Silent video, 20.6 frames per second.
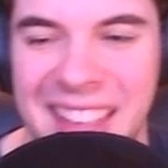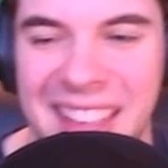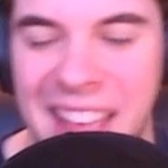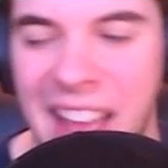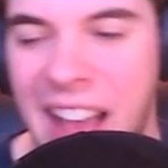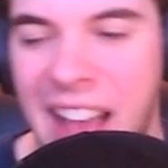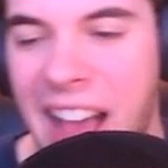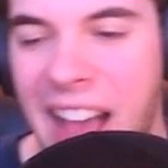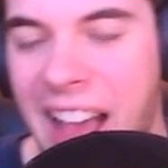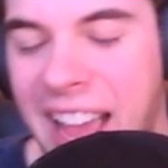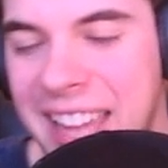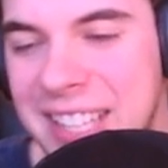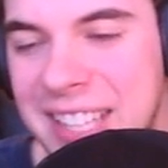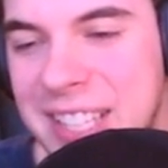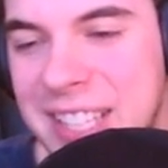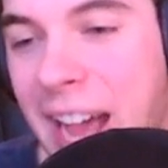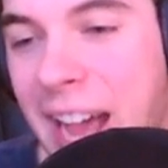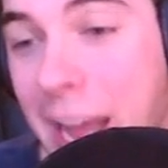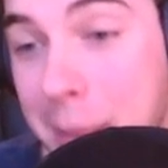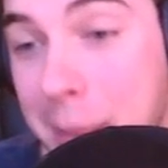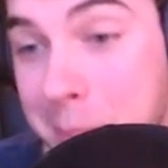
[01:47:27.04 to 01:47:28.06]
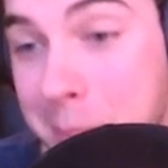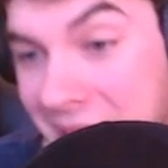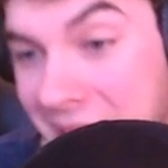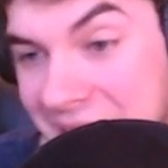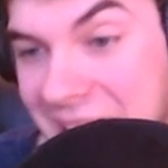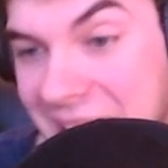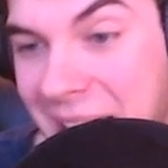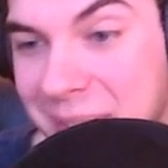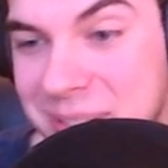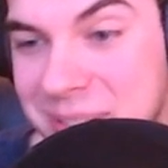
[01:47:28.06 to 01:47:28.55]
I
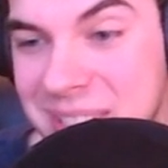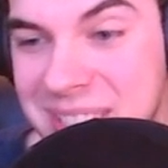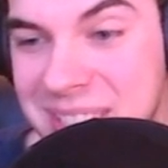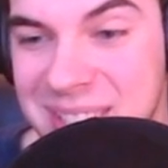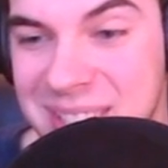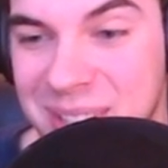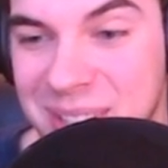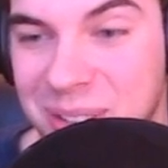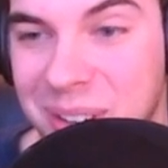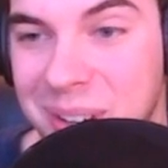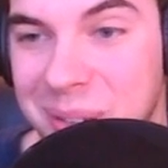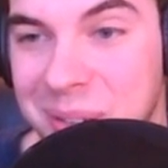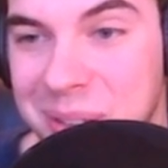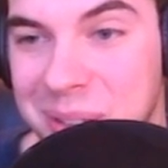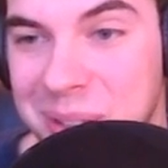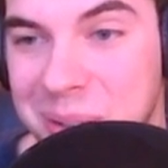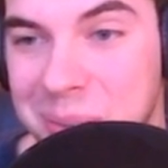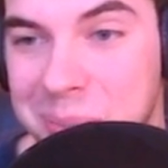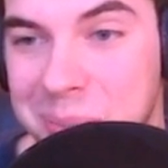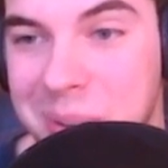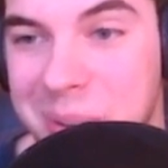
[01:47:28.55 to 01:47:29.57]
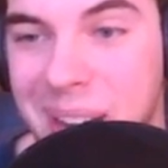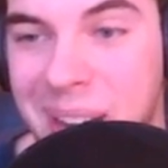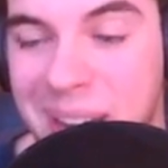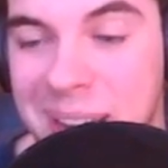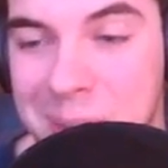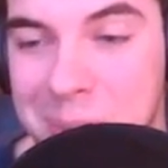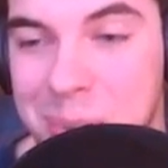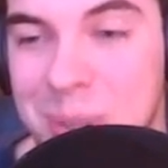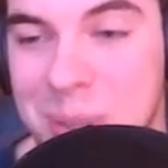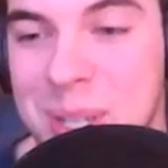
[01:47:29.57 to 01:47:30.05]
might have to disagree with you, but I
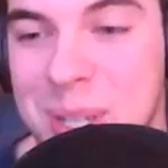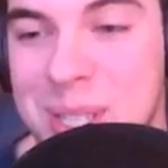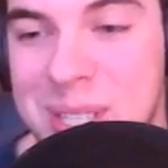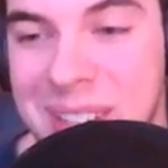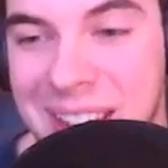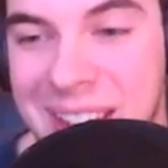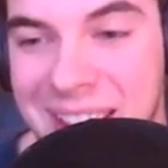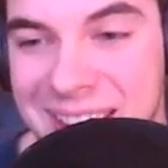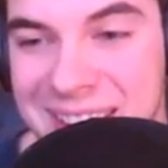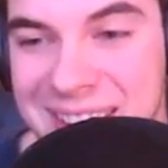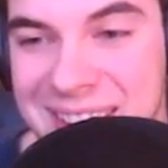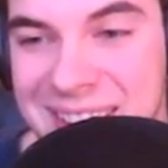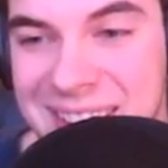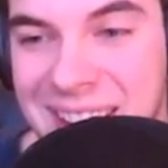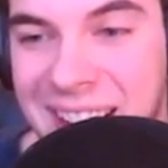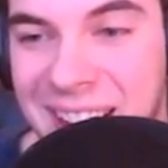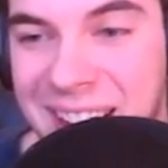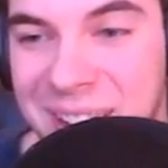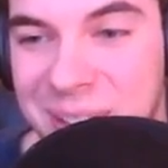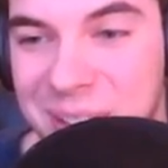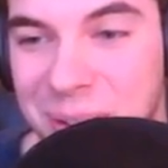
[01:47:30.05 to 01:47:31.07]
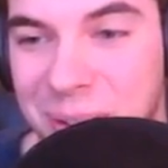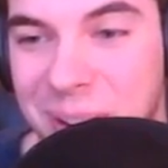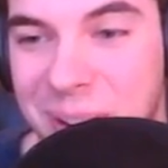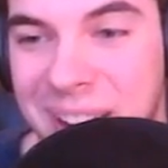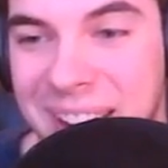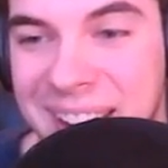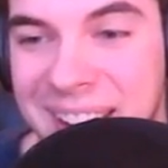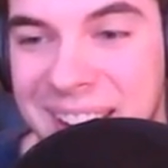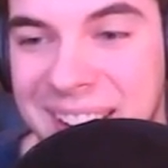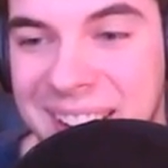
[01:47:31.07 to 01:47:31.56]
appreciate it either
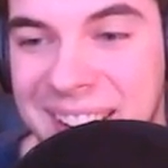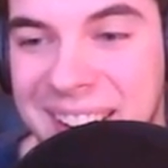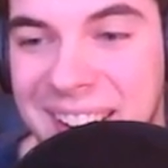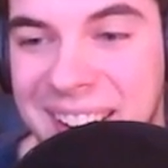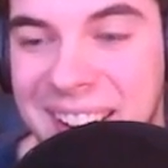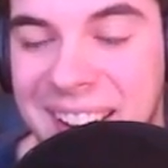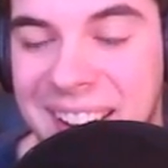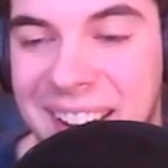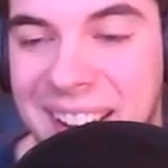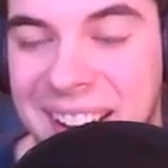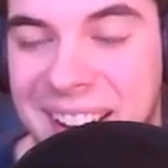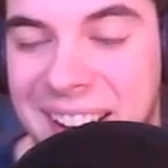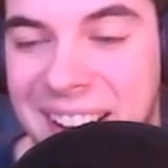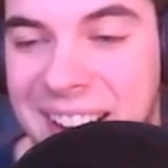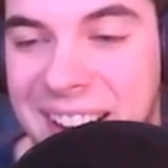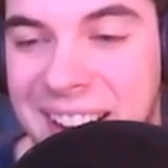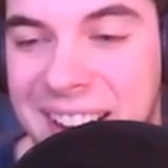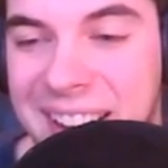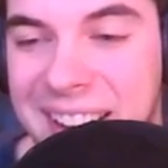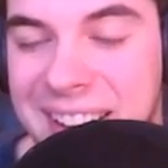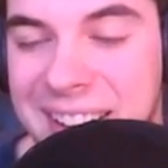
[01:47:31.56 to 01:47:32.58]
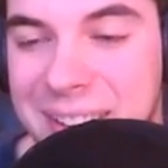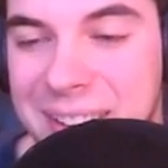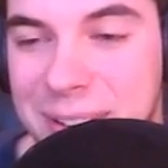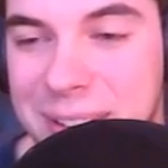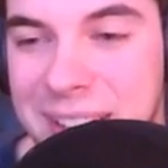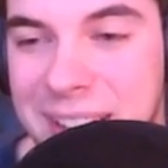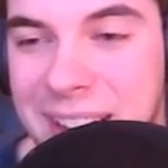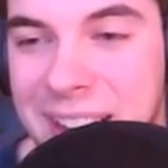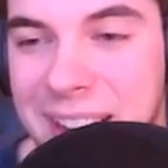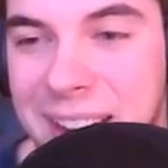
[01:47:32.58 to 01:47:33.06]
way. Oh
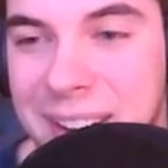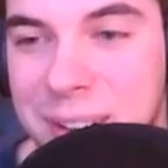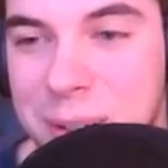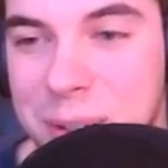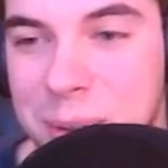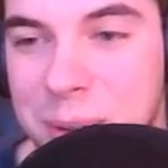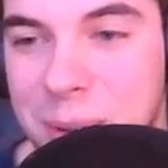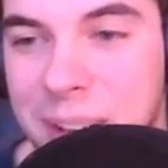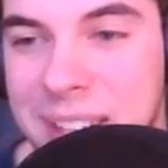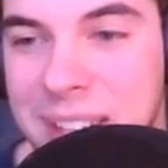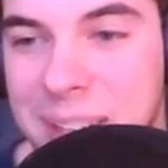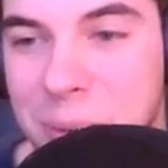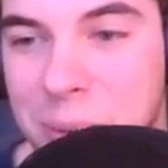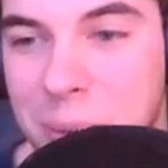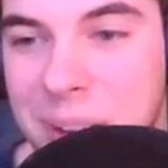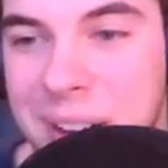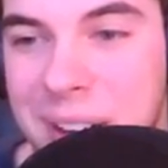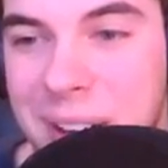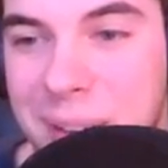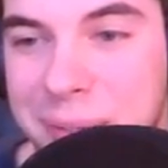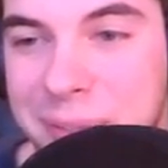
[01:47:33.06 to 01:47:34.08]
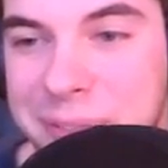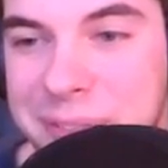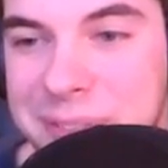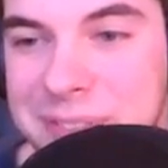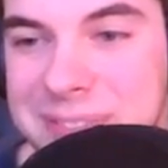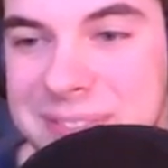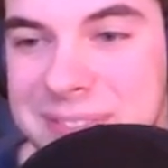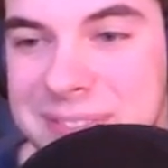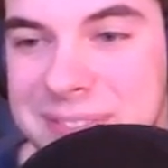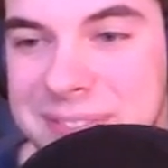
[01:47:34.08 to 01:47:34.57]
god, who do I get rid of?
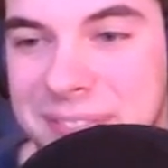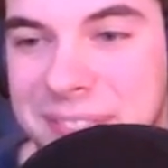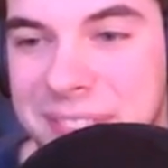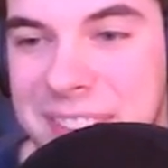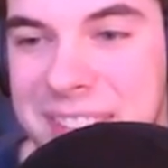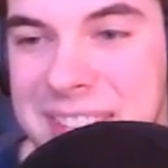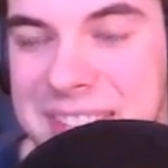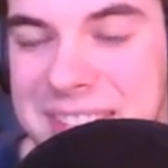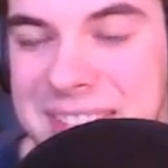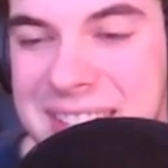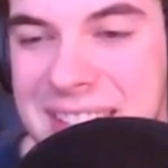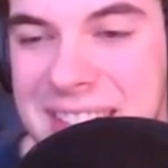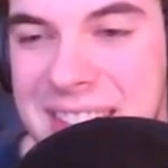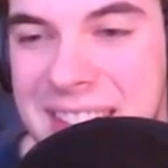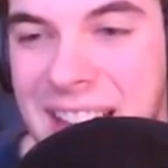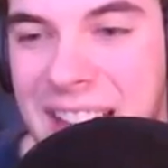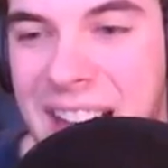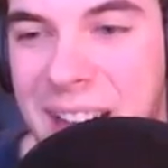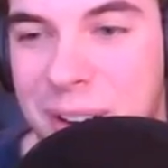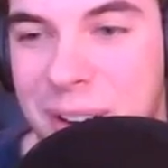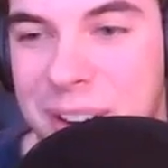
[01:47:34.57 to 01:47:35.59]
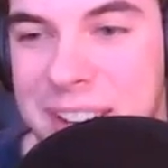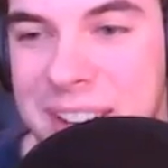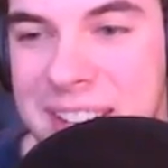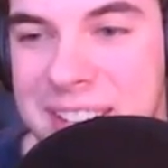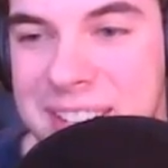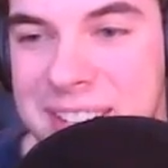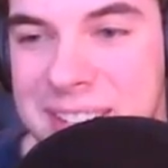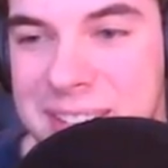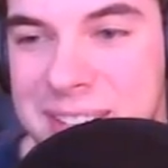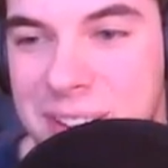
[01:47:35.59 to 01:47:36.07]
See, the irony
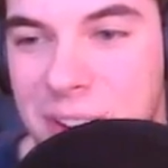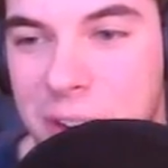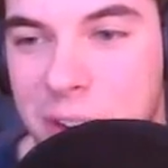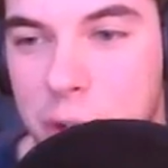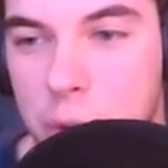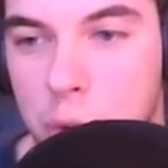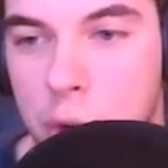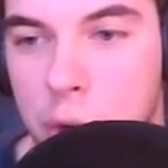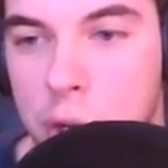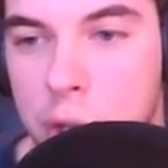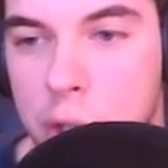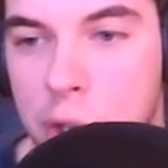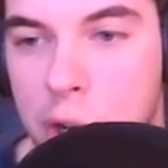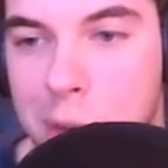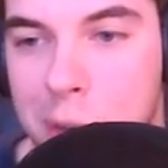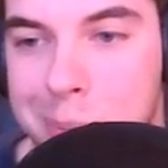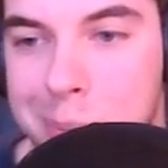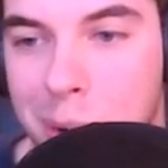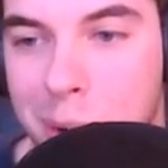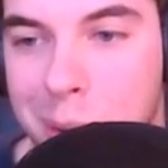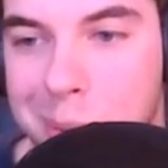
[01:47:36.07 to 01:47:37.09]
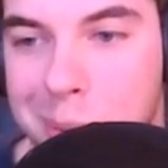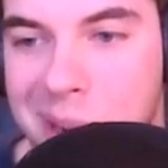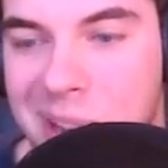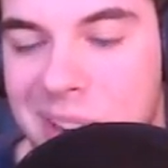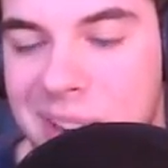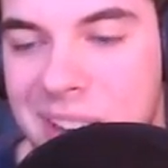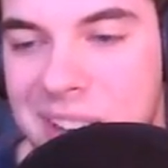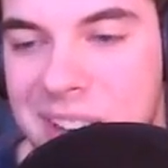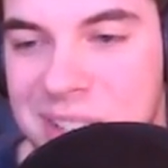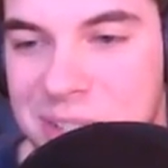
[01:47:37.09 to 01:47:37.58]
is he's all like, great gameplay,
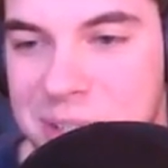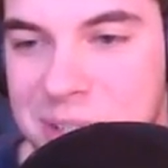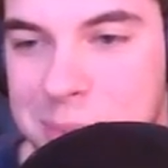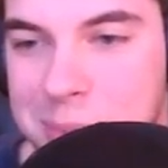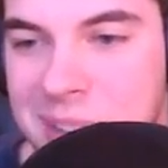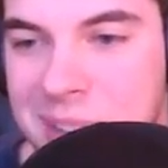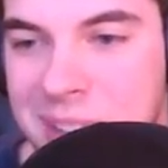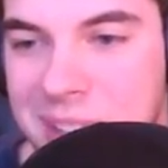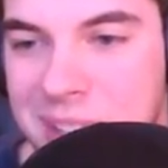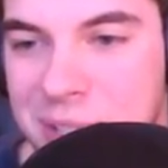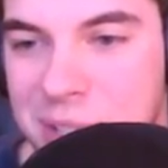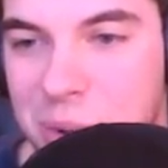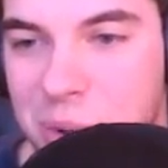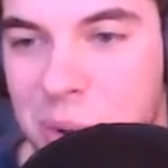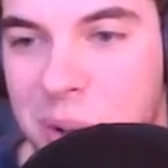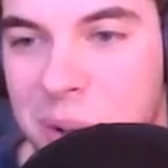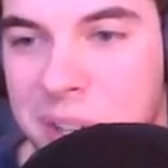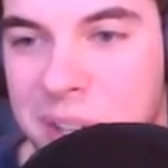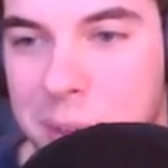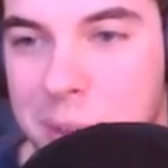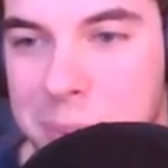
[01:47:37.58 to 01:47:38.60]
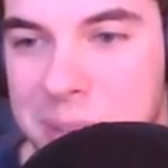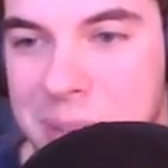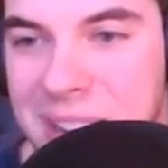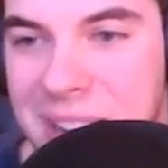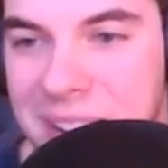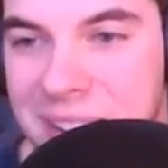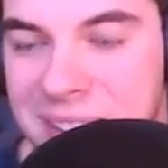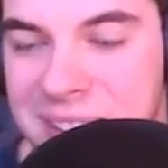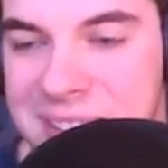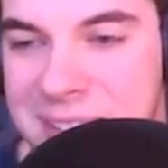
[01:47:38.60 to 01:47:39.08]
man, and it's just me like scrolling up and
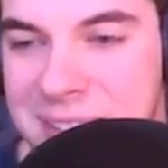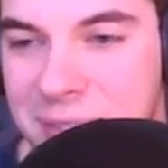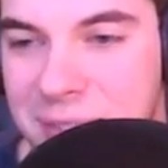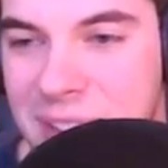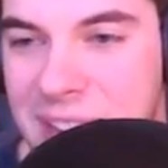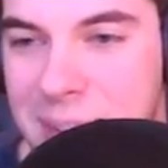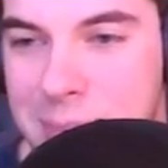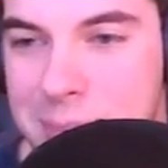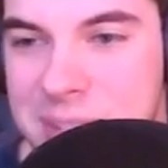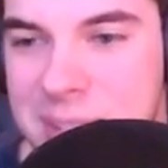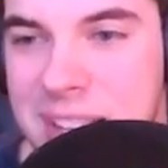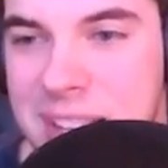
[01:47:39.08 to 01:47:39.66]
down a list of names.